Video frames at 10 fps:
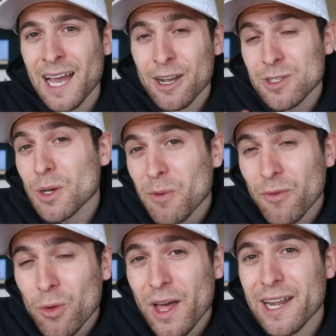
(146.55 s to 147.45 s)
And on top
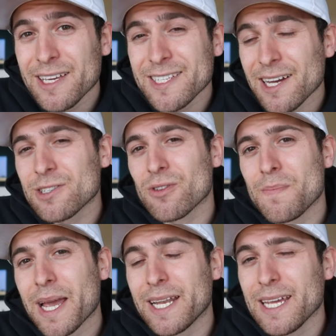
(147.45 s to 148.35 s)
of all that, he's had to remain